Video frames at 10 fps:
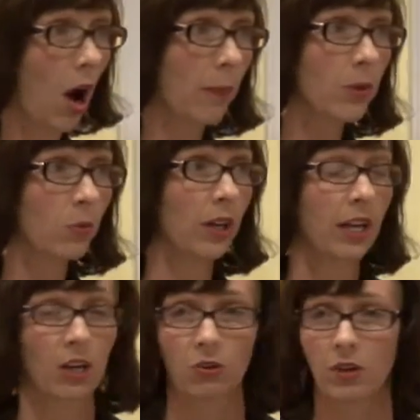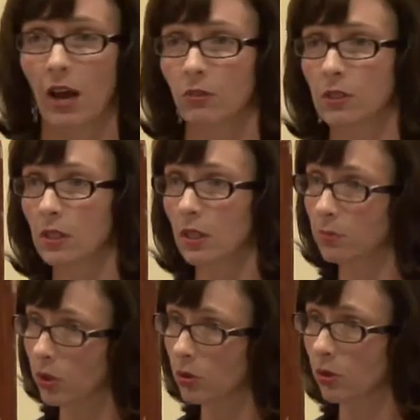common one I hear now is the
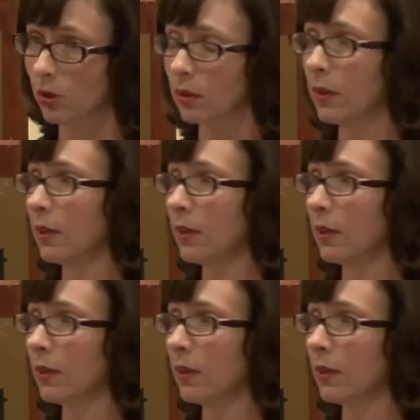computer.